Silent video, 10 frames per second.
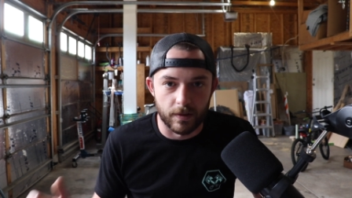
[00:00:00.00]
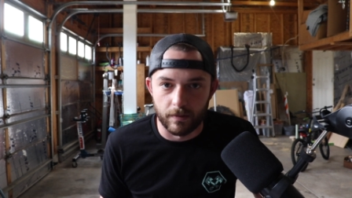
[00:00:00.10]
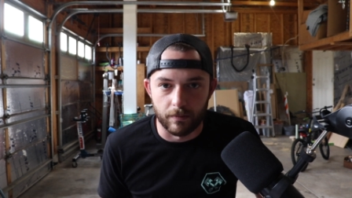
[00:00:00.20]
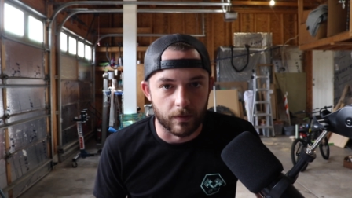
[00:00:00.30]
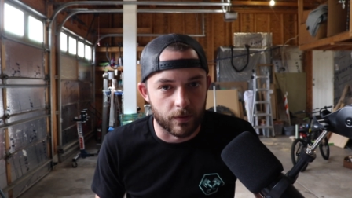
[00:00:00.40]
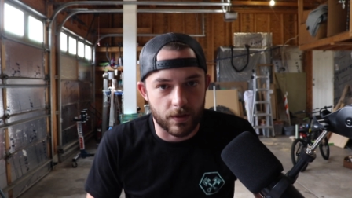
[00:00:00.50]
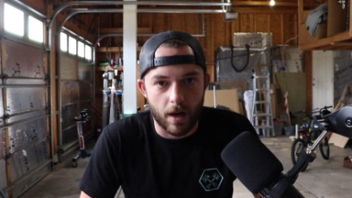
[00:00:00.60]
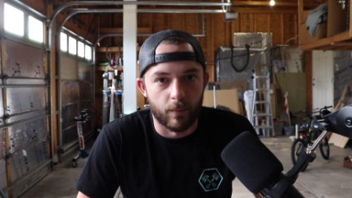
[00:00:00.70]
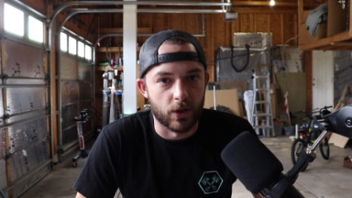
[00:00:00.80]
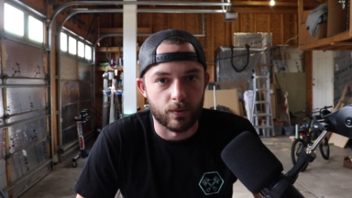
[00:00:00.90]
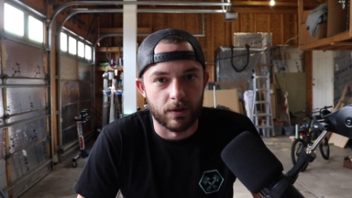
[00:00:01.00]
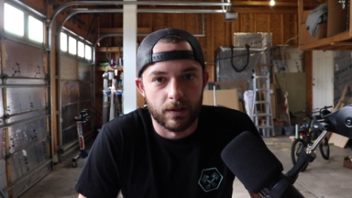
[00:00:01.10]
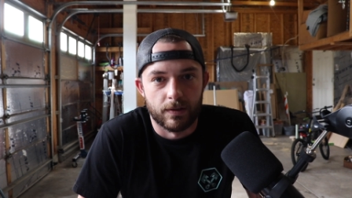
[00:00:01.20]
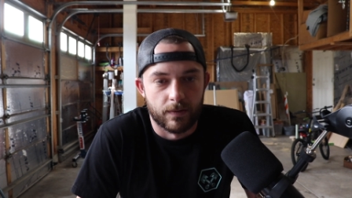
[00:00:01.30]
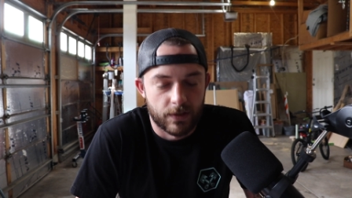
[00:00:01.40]
and there's not much we
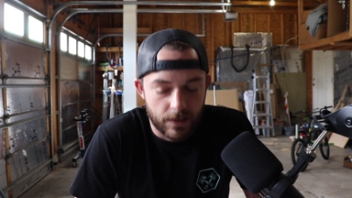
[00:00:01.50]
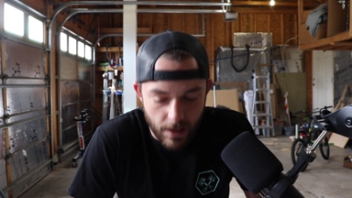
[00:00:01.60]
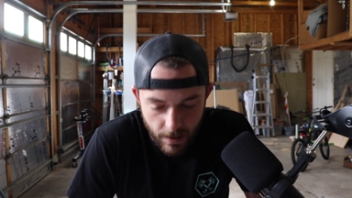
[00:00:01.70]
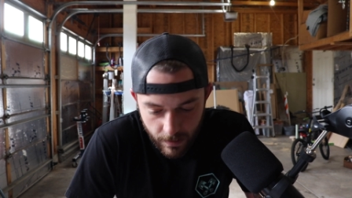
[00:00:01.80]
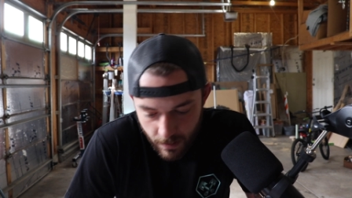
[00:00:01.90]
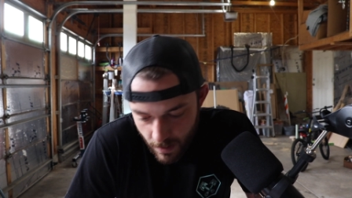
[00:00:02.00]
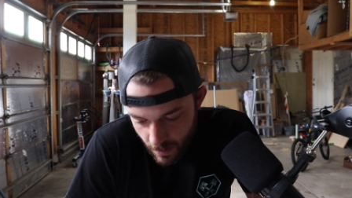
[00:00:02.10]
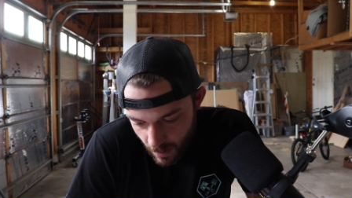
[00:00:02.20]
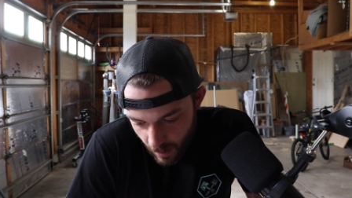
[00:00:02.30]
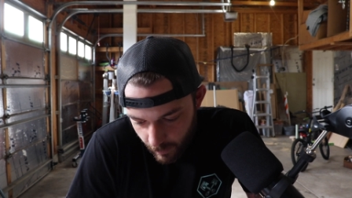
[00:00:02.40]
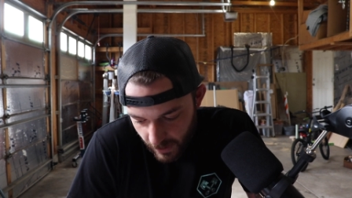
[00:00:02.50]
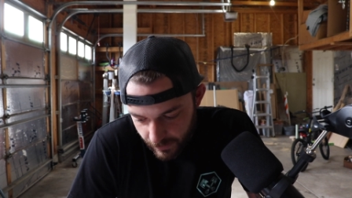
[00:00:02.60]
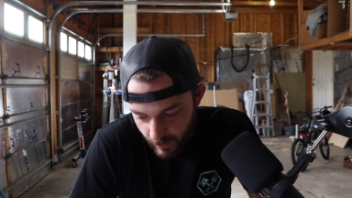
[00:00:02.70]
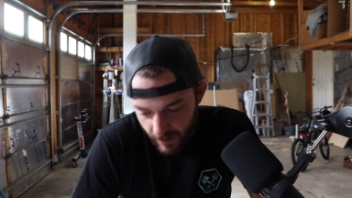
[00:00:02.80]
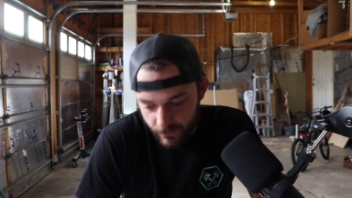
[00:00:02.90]
can say about
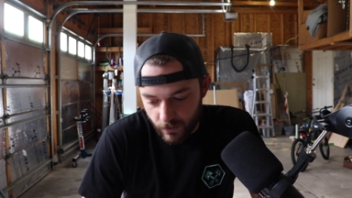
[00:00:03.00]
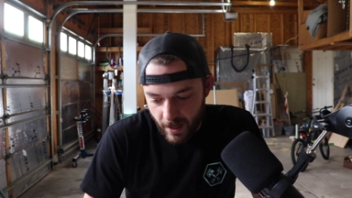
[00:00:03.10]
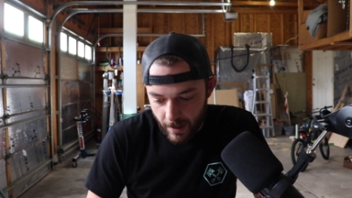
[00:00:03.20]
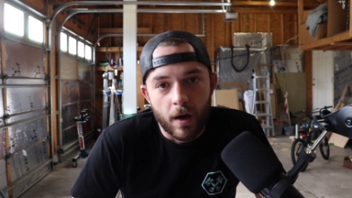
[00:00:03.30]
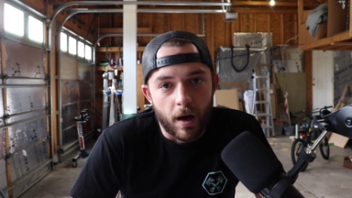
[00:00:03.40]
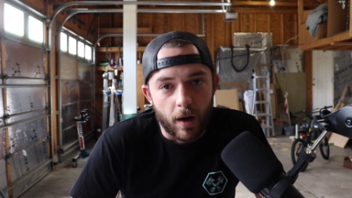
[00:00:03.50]
them after that.